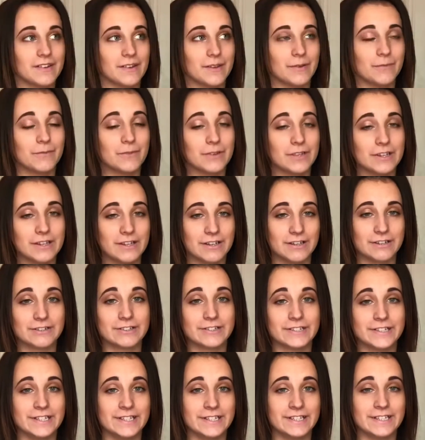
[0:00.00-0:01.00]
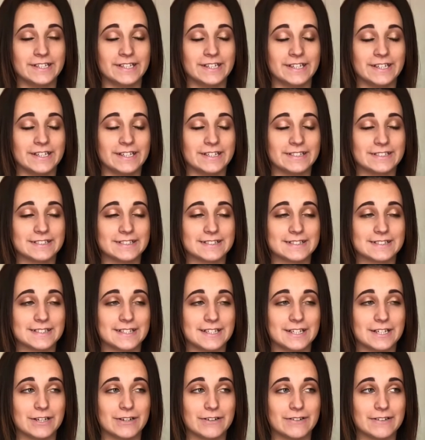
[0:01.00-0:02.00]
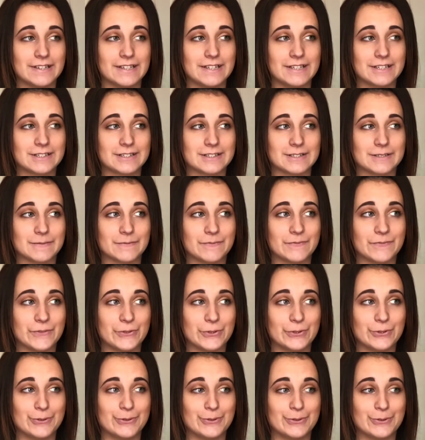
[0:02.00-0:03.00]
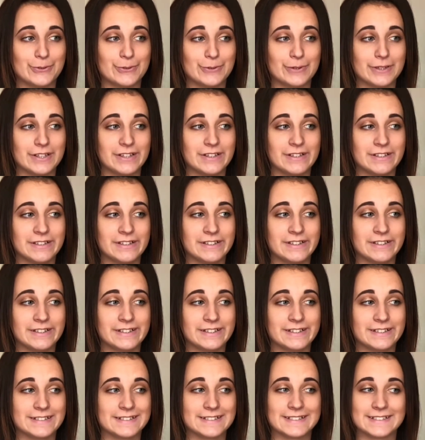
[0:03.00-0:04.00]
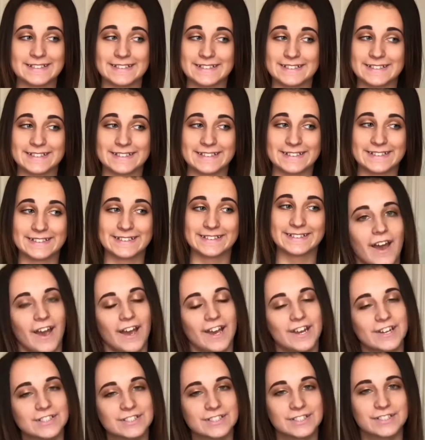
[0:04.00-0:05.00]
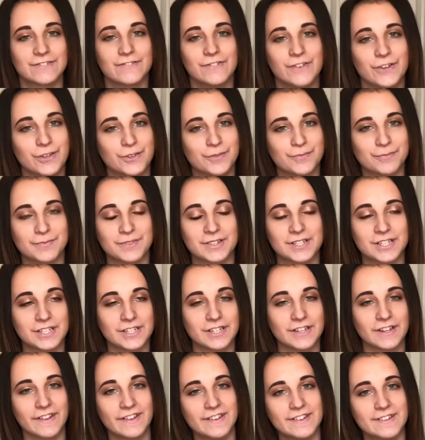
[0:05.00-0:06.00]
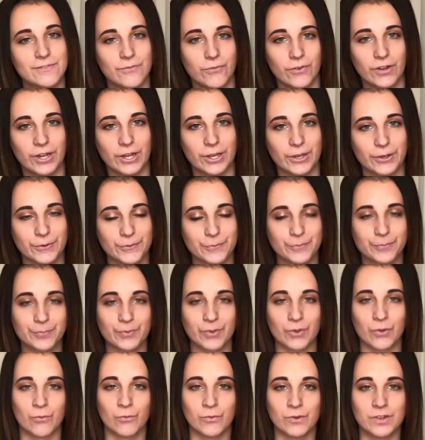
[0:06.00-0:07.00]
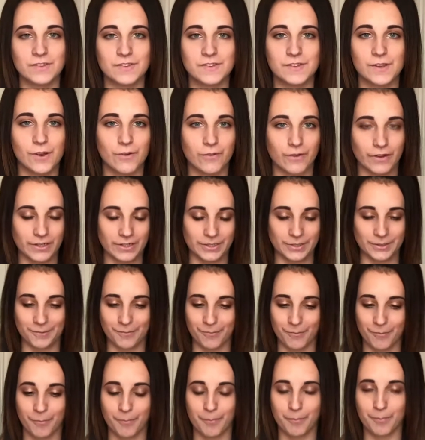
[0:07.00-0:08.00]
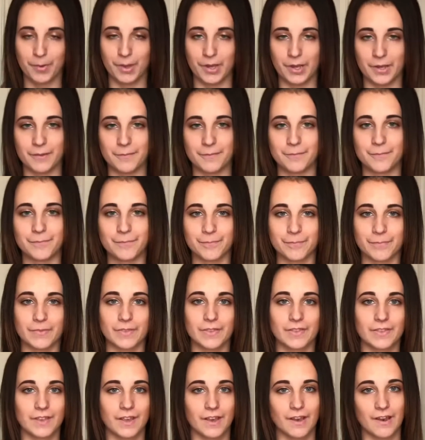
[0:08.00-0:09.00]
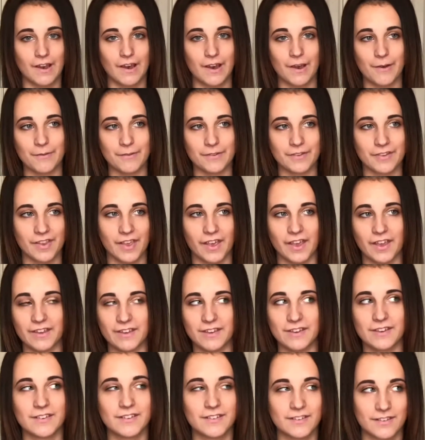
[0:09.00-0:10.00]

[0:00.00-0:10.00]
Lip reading: So I'm really hungry and I just want to go eat some food. I just filmed this video once already, but I was like,